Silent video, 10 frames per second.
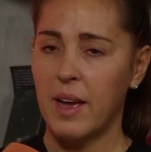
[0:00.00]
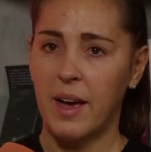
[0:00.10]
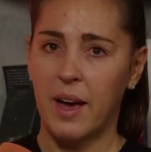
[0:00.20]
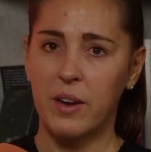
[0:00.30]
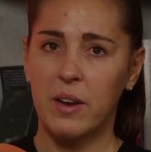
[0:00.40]

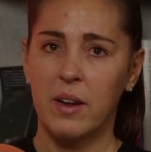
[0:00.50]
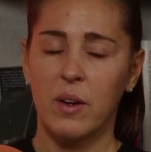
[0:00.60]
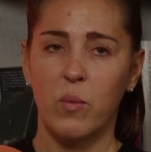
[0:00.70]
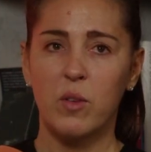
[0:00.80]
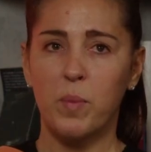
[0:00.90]
And
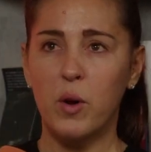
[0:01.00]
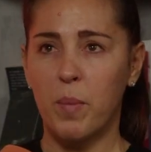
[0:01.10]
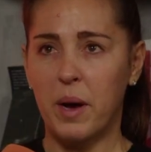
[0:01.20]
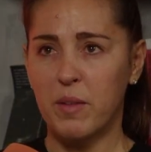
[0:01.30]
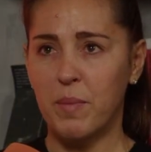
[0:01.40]
we spoke
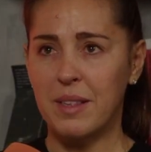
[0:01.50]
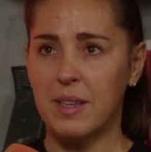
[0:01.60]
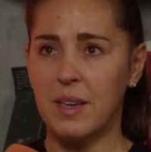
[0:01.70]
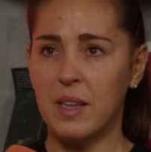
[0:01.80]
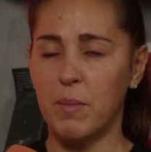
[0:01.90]
about this Man
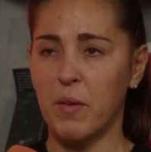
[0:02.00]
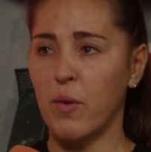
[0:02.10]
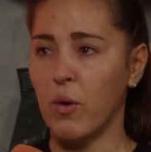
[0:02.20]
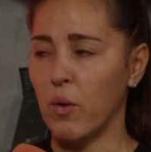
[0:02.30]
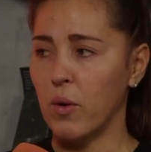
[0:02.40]
City team
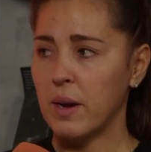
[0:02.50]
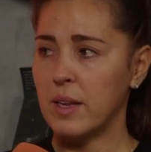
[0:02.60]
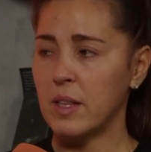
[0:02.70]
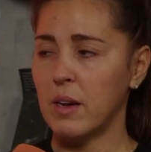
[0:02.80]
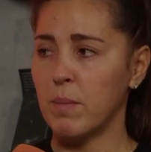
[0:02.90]
before
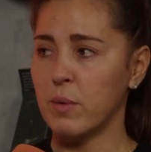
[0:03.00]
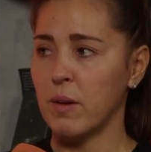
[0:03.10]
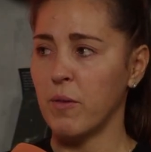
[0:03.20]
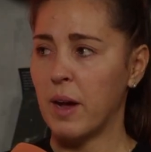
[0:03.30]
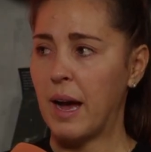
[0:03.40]
in terms
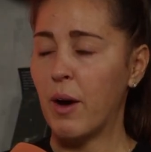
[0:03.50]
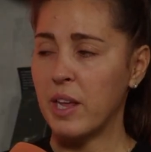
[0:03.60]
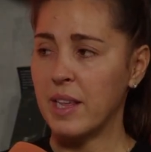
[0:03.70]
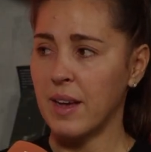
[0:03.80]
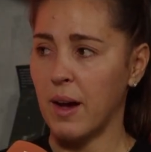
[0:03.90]
of how
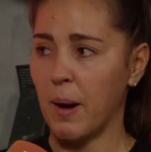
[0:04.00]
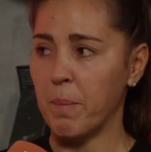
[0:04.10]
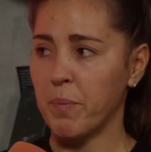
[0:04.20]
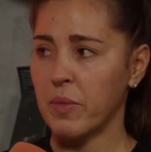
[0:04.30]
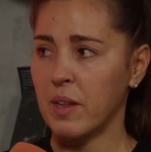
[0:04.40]
they set up.
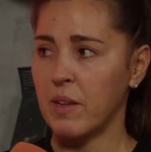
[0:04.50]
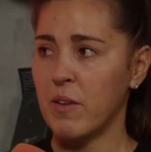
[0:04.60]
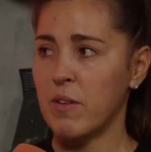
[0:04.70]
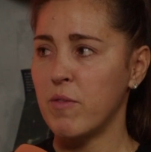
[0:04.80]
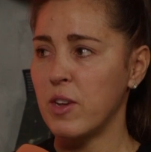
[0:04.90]
They're
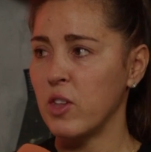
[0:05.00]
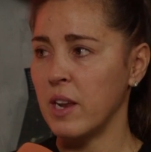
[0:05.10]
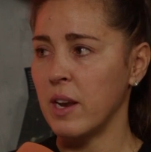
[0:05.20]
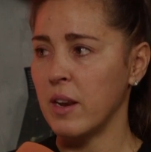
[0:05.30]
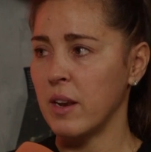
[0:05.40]
very rigid
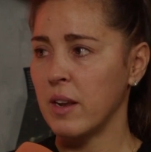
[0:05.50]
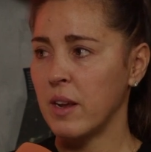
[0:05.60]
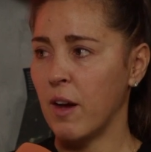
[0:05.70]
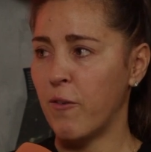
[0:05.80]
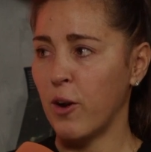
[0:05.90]
in
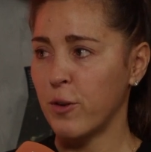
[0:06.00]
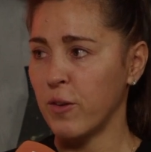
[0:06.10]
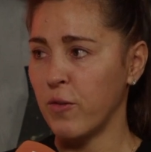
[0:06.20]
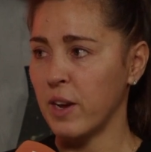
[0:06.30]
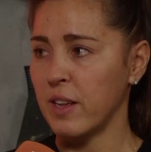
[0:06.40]
a
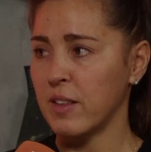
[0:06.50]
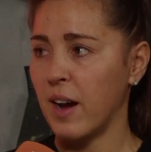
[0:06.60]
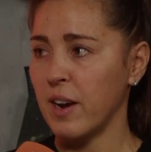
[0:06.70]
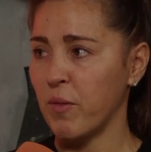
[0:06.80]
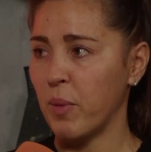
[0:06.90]
philosophy and a
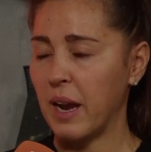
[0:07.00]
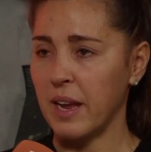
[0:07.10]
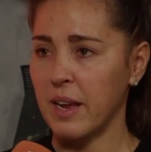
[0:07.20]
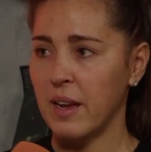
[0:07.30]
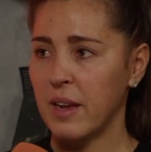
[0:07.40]
style of
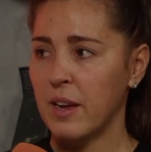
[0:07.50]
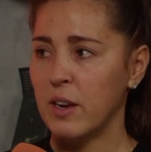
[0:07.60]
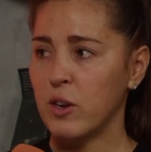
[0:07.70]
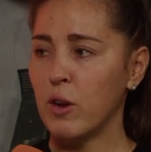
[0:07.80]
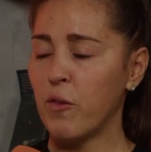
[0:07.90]
play. Yeah.
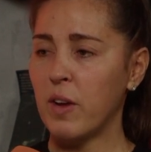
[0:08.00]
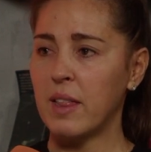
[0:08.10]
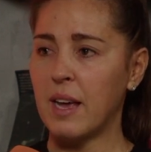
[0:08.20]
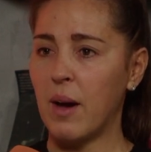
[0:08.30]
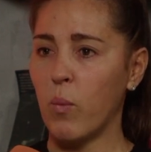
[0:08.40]
Do you
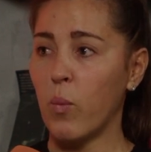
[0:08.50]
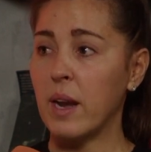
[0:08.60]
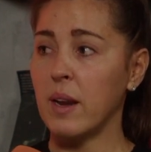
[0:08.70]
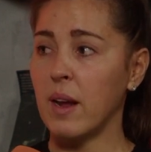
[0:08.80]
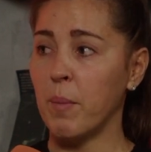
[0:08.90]
think that
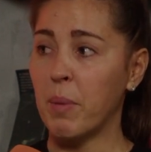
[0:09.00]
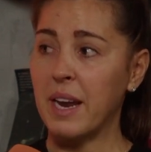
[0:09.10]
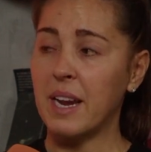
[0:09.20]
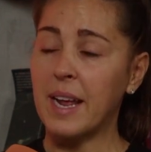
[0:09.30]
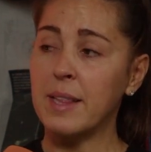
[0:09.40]
went and
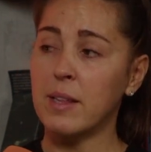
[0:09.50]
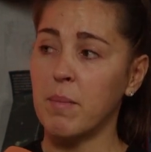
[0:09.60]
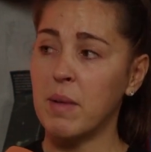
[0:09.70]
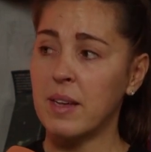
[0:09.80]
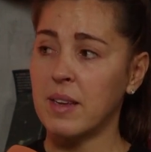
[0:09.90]
played against
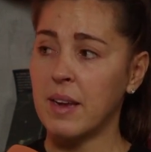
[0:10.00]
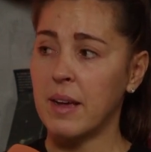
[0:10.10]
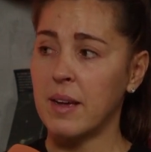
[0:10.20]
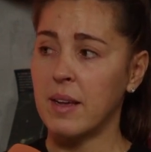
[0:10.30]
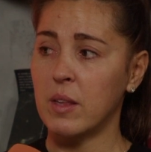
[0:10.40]
them
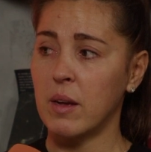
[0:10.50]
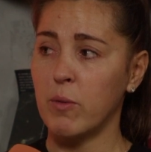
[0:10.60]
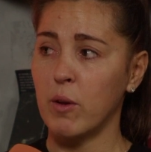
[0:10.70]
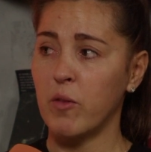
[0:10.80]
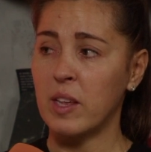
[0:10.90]
yesterday in
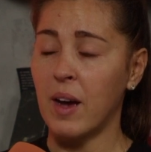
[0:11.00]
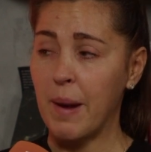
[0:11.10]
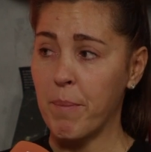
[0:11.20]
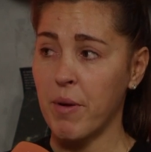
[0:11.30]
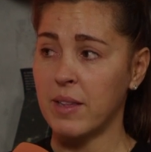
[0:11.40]
terms of this
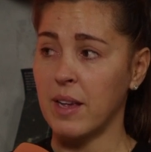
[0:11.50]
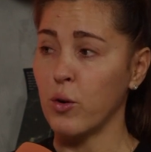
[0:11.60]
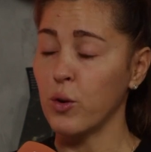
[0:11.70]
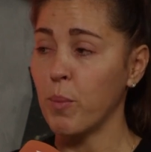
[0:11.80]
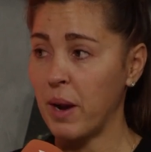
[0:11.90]
high press they
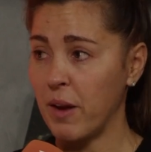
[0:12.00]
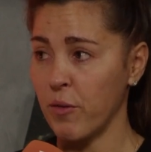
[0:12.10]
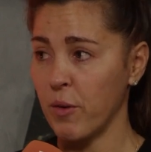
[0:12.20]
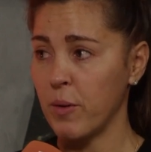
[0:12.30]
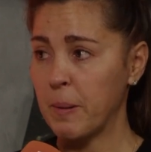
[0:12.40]
couldn't play
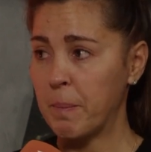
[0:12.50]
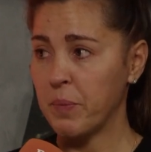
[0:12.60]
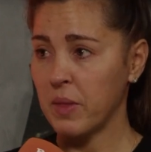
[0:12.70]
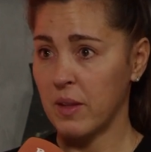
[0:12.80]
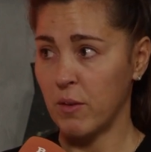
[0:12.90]
through?
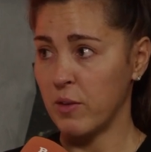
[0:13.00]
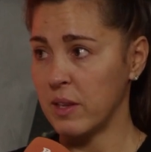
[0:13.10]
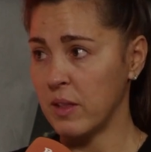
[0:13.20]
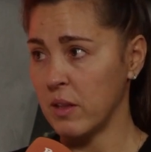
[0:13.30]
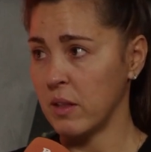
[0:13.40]
They
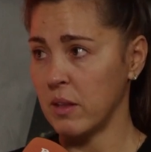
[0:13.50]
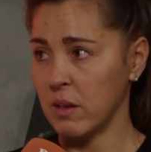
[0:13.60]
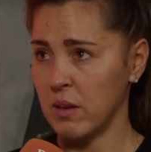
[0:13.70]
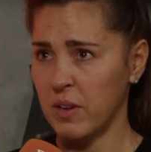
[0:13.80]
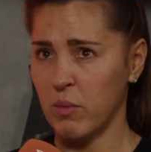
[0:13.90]
obviously,
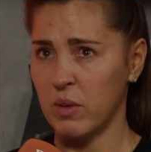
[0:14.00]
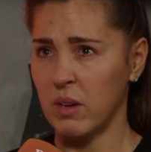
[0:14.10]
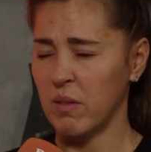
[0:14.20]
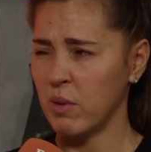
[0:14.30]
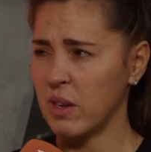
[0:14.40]
I think it was
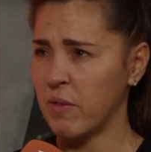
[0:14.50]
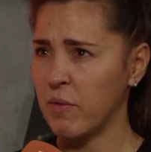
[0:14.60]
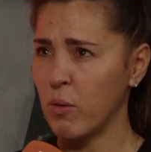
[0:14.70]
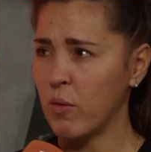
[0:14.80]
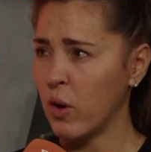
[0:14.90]
the
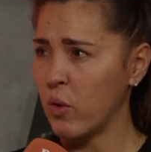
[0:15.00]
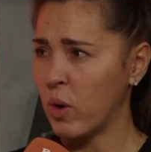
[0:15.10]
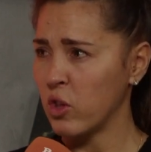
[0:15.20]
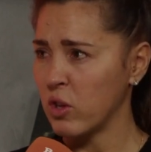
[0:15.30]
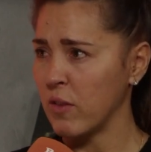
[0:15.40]
fourth goal, the
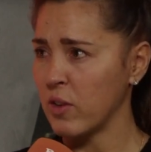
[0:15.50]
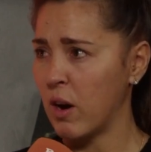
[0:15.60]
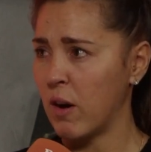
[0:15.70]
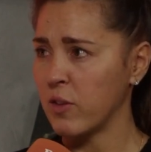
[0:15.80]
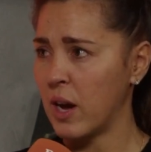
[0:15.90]
one just after
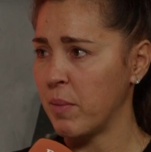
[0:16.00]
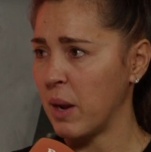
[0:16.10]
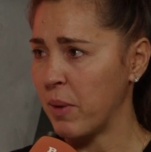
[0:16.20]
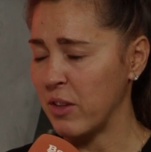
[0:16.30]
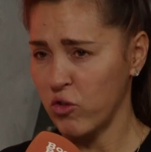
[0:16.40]
half time when they
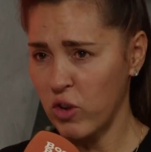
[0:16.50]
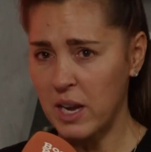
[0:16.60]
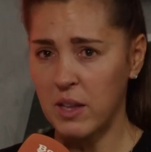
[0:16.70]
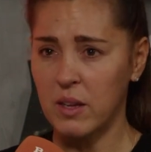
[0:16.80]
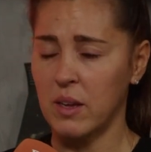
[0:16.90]
played
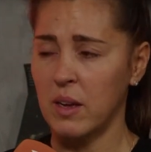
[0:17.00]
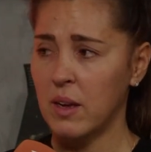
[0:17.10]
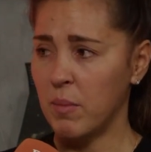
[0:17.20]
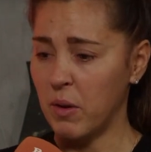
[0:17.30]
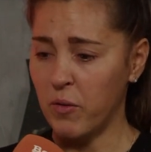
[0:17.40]
straight into the
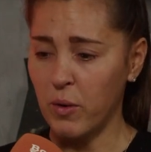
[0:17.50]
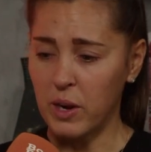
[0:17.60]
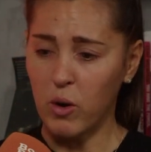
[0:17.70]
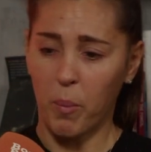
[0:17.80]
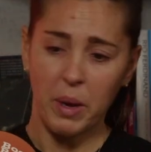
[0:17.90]
midfield, it
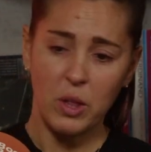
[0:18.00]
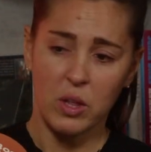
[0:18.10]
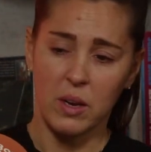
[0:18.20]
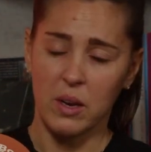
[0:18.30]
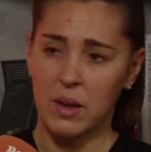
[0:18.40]
got pinched
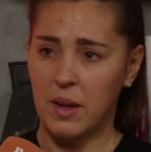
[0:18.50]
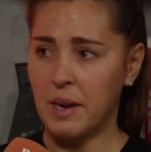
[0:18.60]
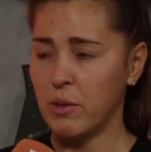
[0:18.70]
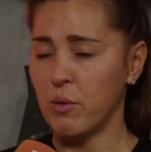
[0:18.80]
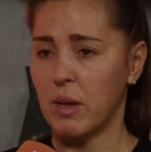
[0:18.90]
and
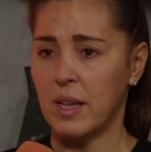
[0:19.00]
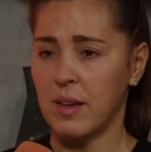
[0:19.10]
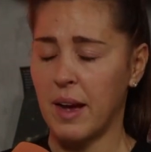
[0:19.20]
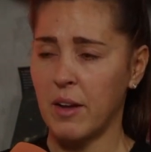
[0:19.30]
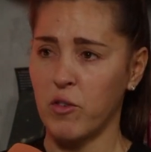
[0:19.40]
Toone gets
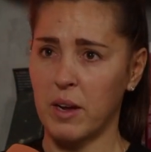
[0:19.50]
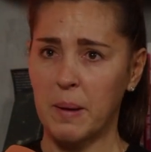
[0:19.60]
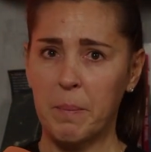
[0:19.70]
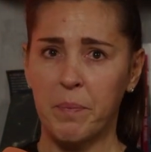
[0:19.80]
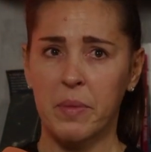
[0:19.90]
a hat trick.
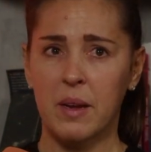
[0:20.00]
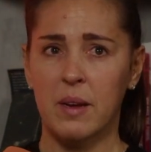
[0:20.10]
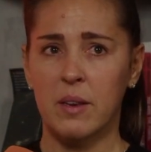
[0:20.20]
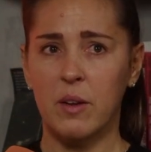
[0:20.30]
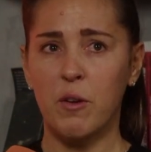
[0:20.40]

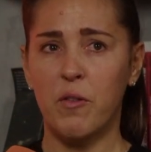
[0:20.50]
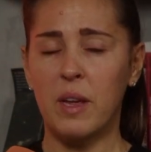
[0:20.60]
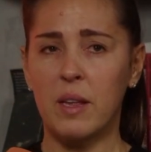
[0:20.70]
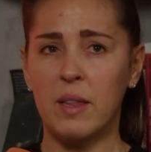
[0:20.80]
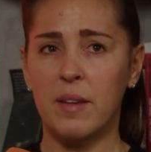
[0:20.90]
Do you
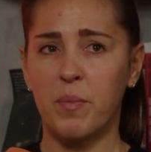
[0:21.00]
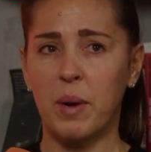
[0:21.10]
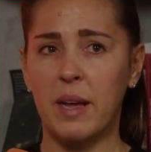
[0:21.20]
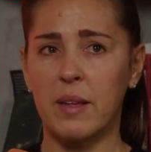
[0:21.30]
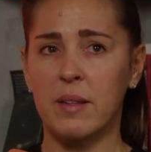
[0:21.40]
think these
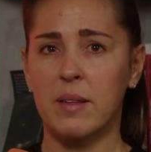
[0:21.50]
players